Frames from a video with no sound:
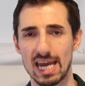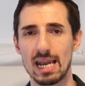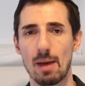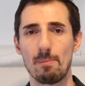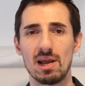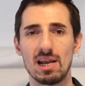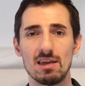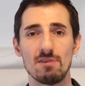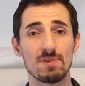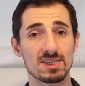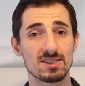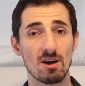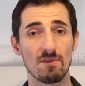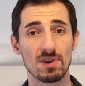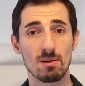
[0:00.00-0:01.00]
And a belief is
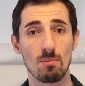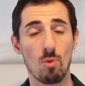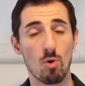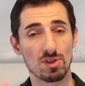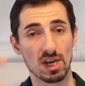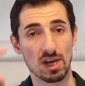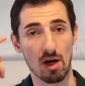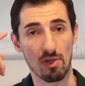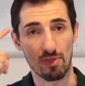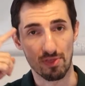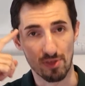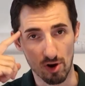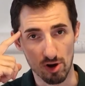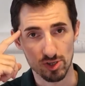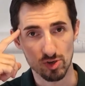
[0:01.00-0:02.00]
nothing more than a
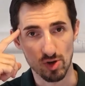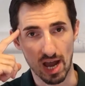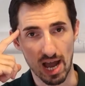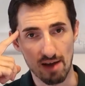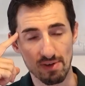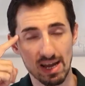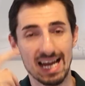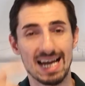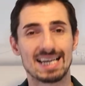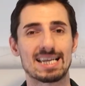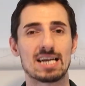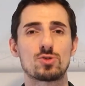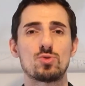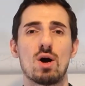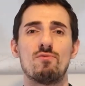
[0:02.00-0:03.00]
thought you have
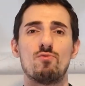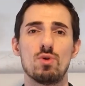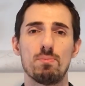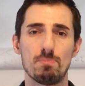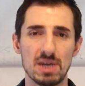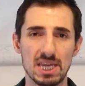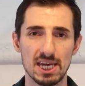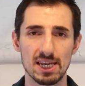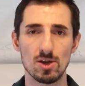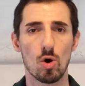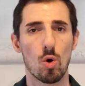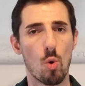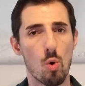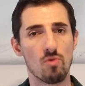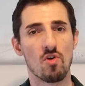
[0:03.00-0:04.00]
that you have repeated
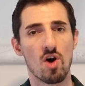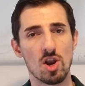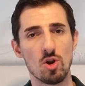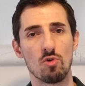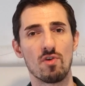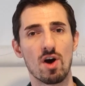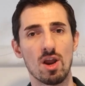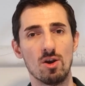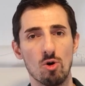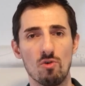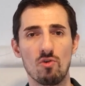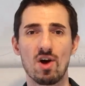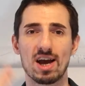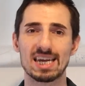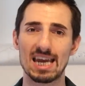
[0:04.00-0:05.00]
over and over and
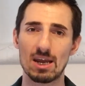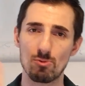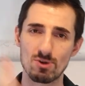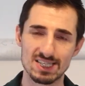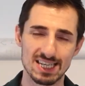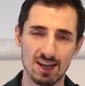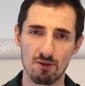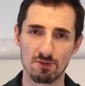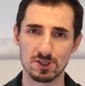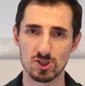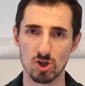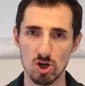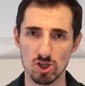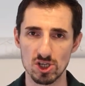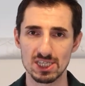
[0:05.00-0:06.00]
over again with enough
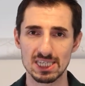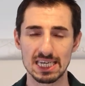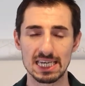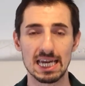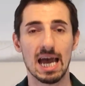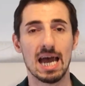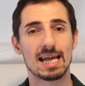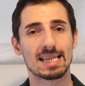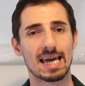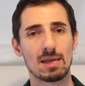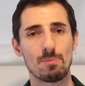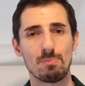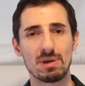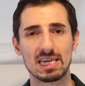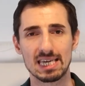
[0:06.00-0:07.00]
certainty that
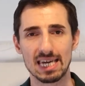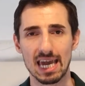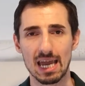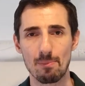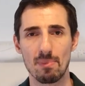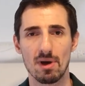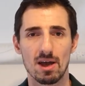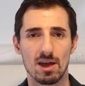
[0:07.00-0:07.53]
it became